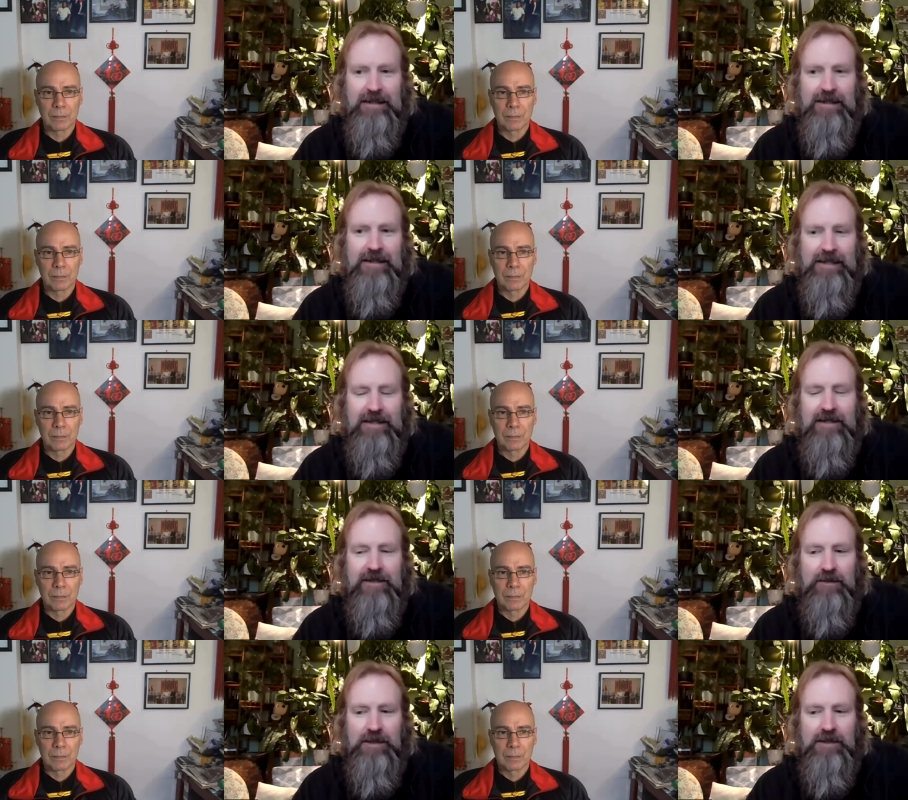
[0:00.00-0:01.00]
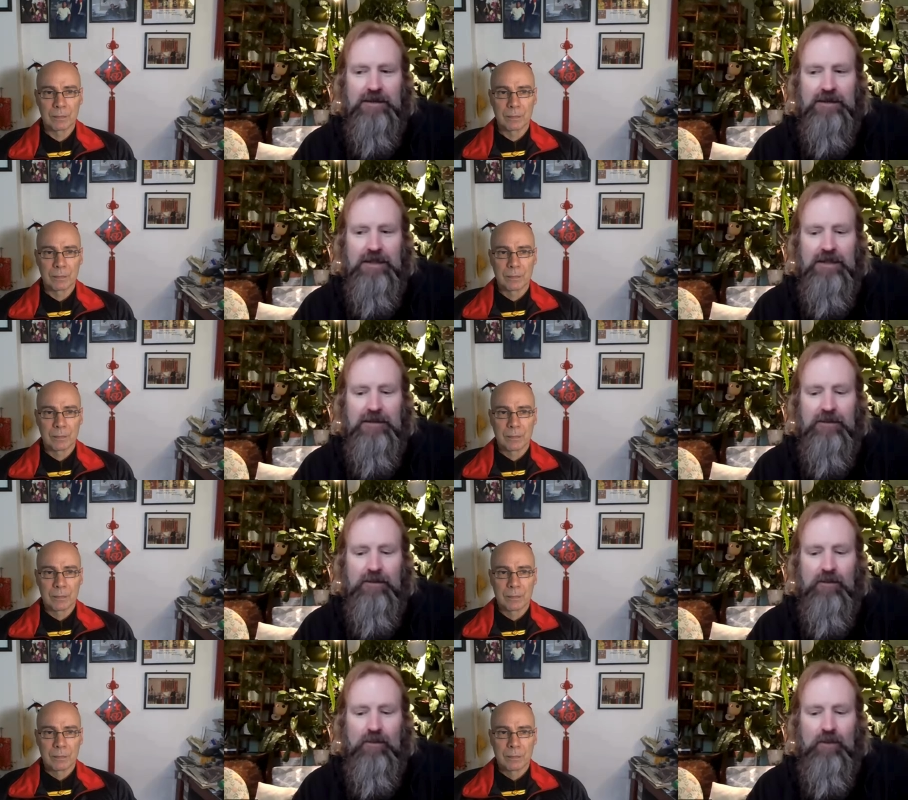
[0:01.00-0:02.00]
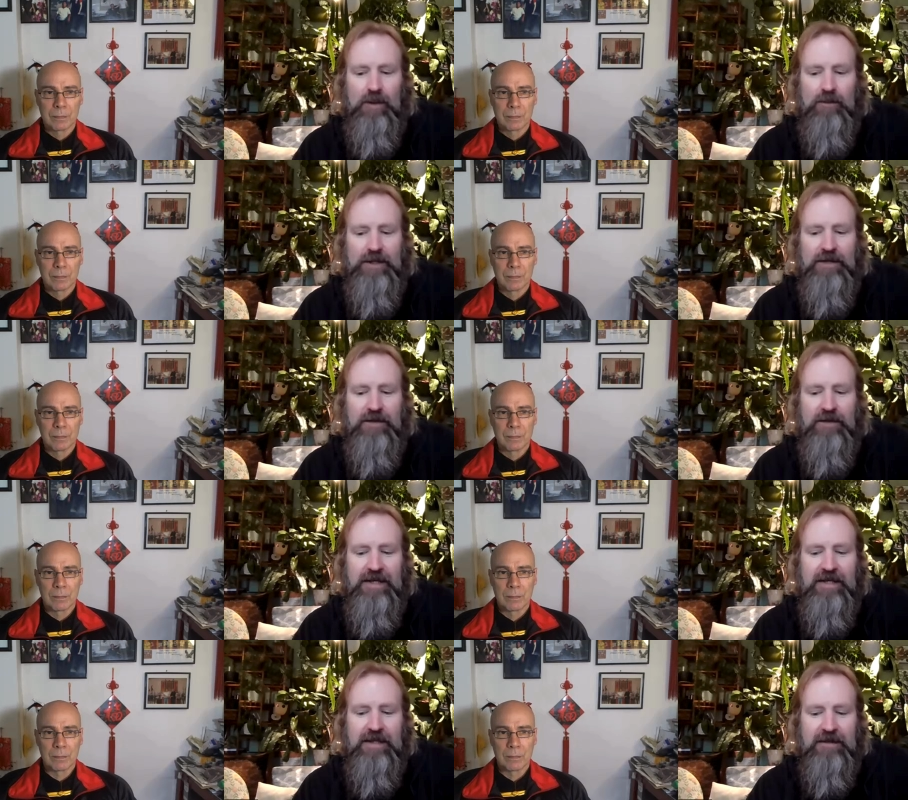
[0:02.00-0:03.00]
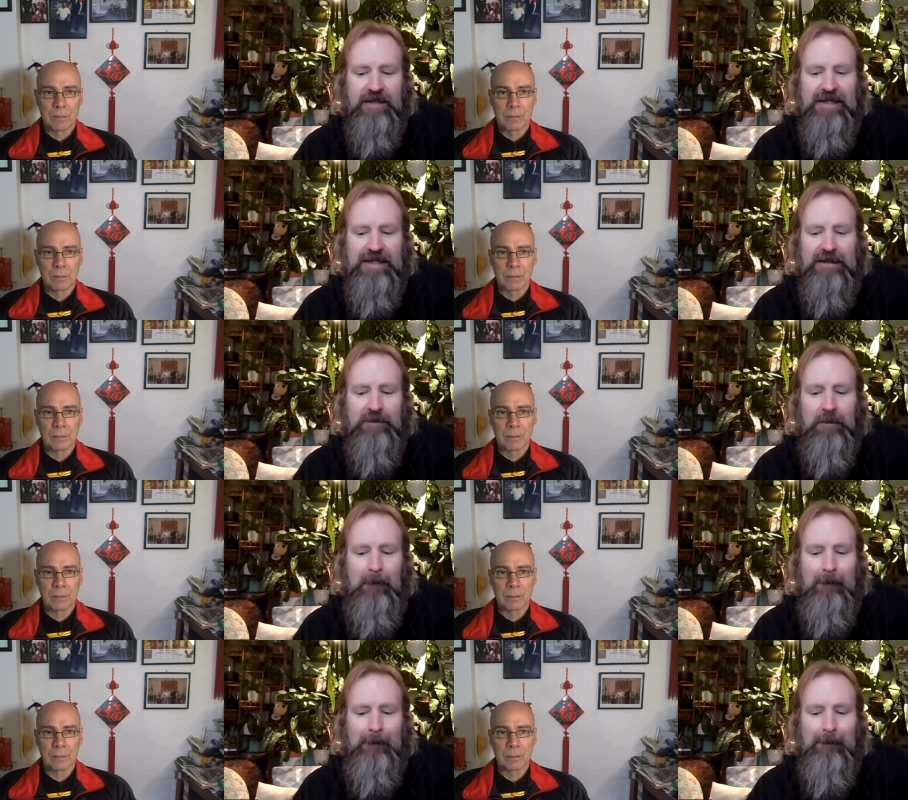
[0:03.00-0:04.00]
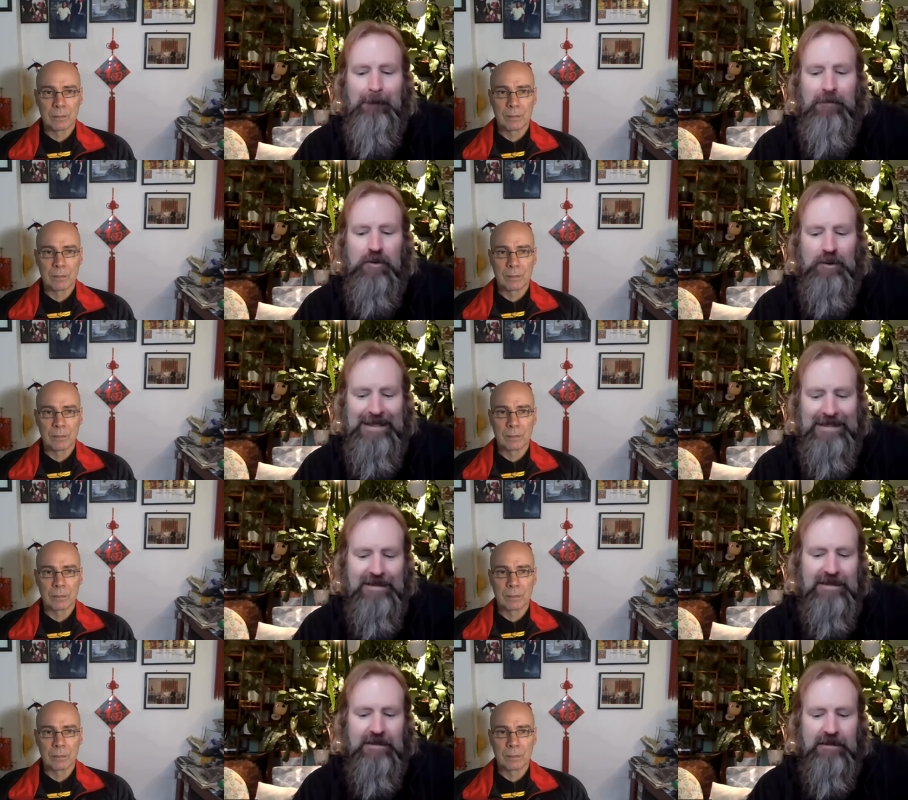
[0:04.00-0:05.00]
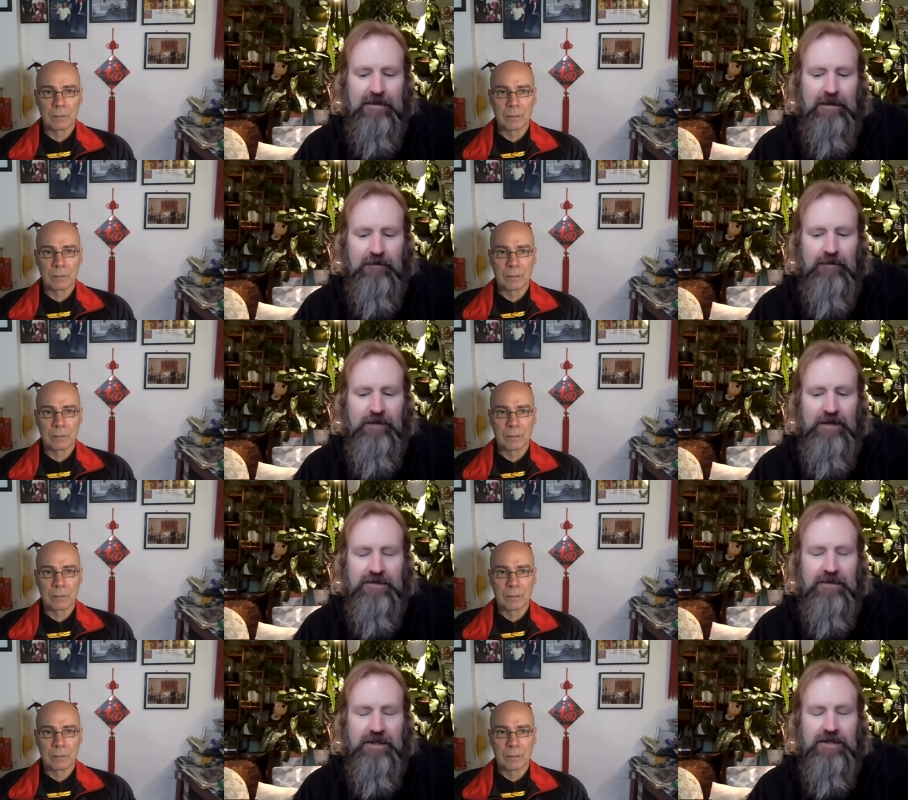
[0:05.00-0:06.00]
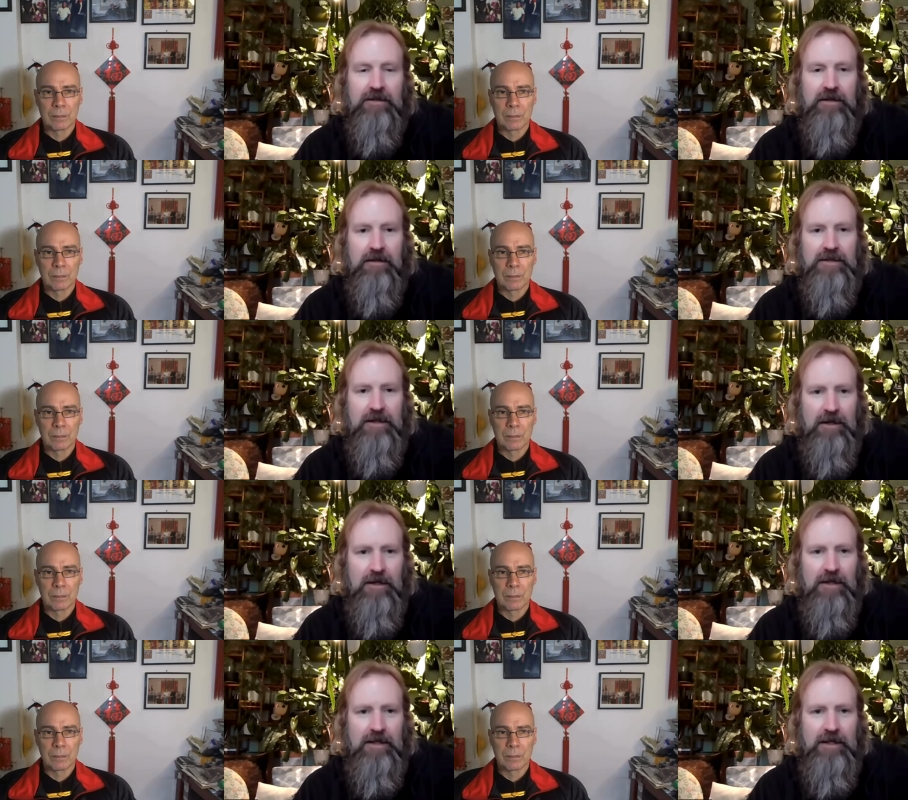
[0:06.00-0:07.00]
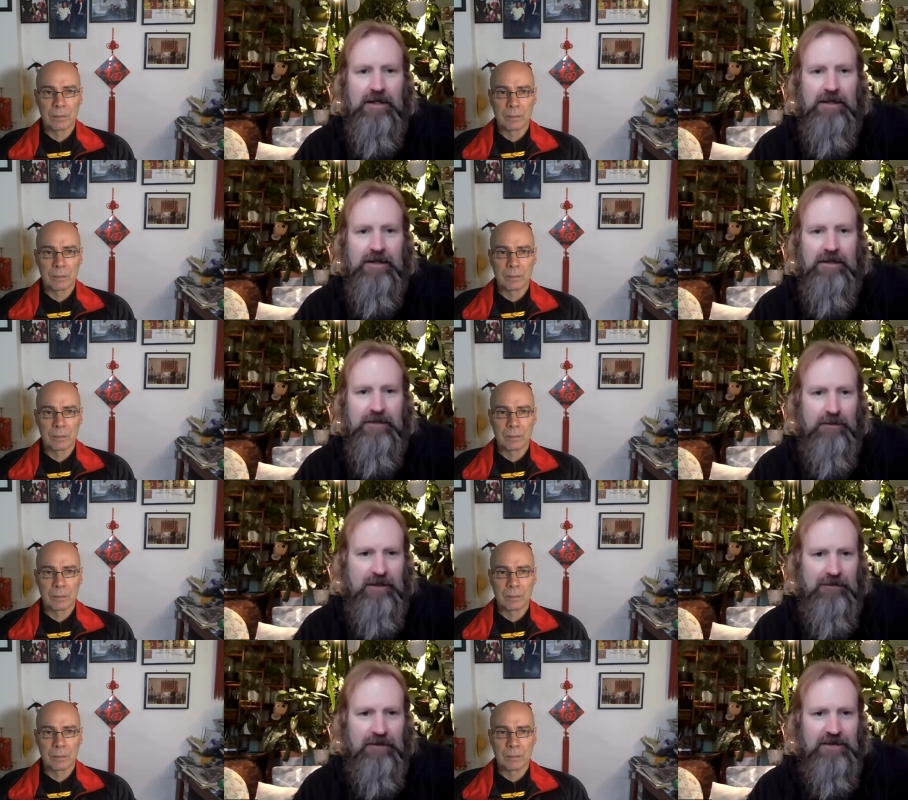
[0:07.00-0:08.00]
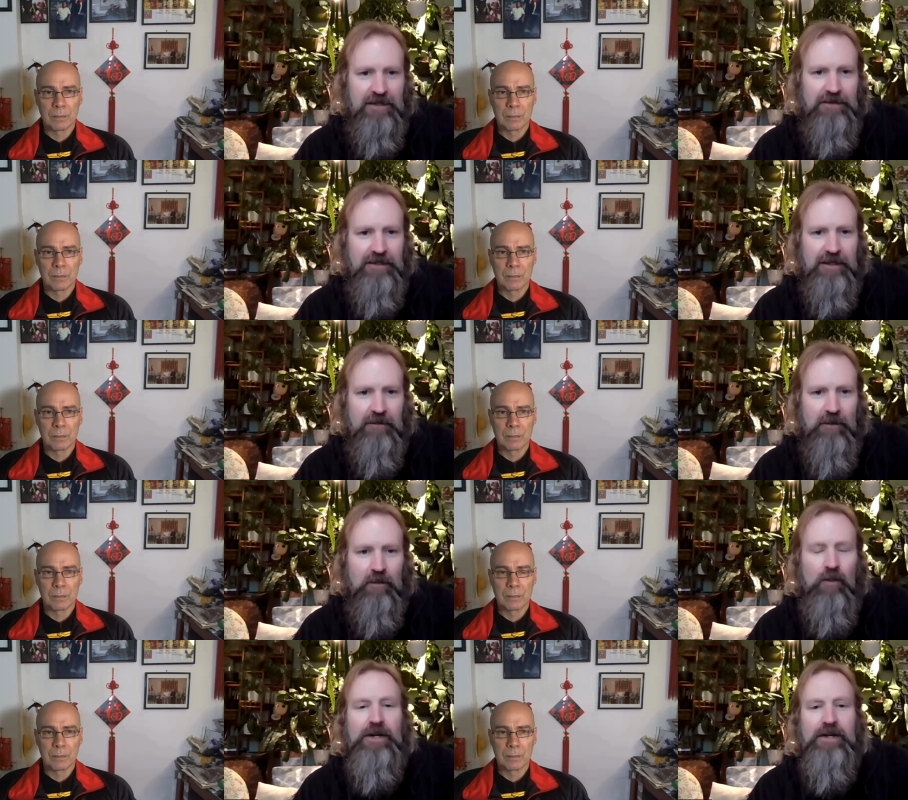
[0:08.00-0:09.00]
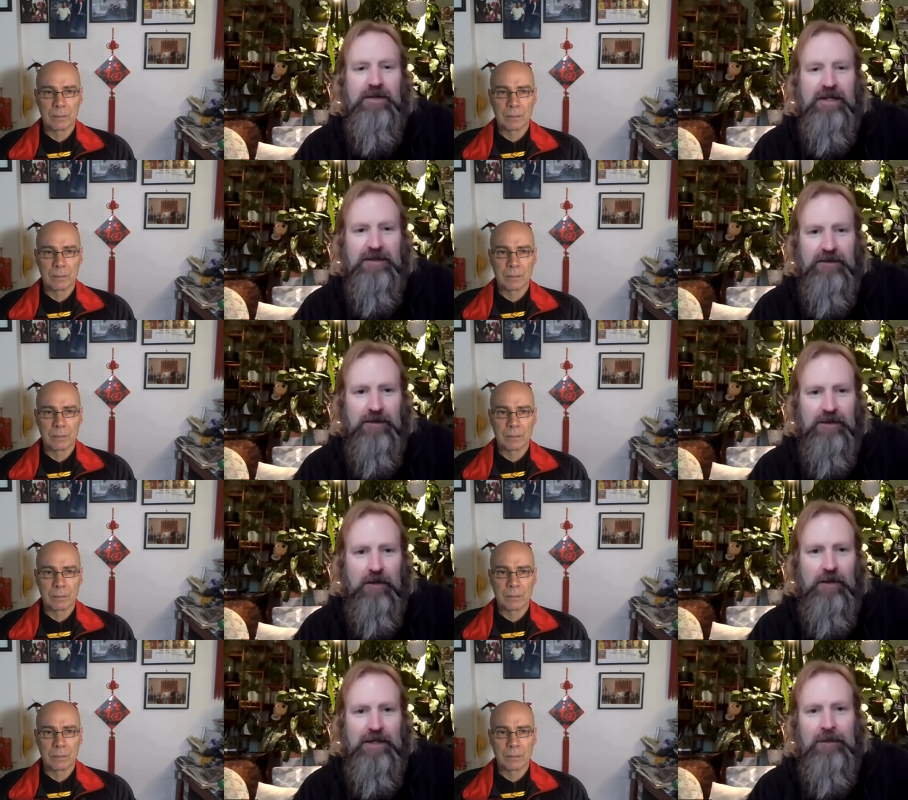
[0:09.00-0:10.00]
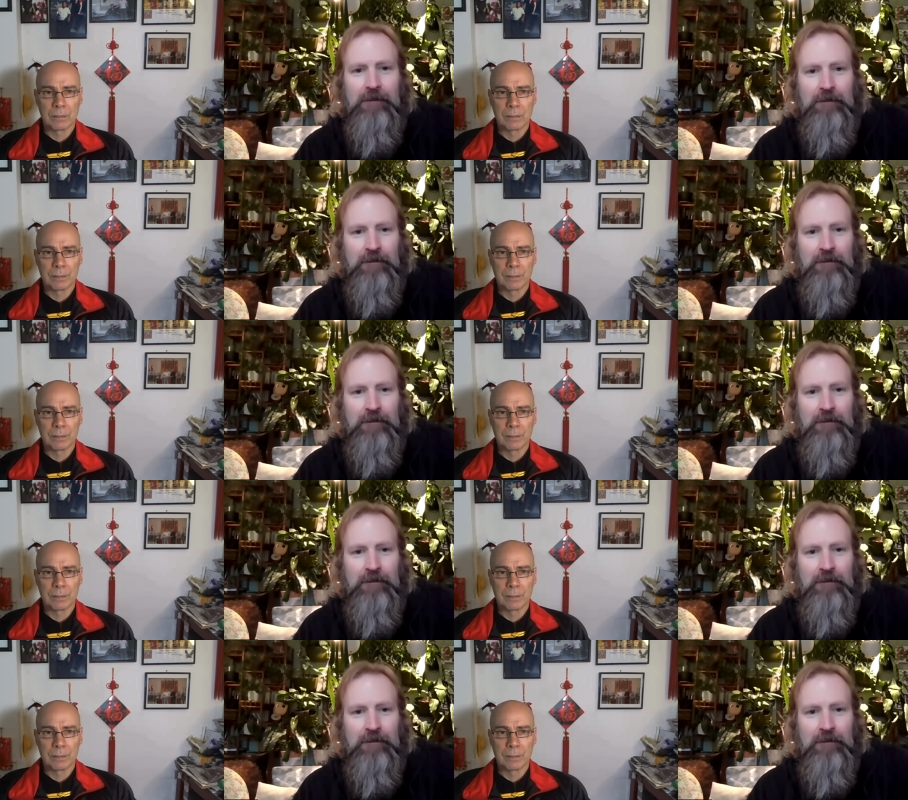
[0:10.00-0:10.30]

Speaker 1: in the East as well, uh, what what do you think the place of these traditional arts are in the 21st century, and, and where do you think that they're going?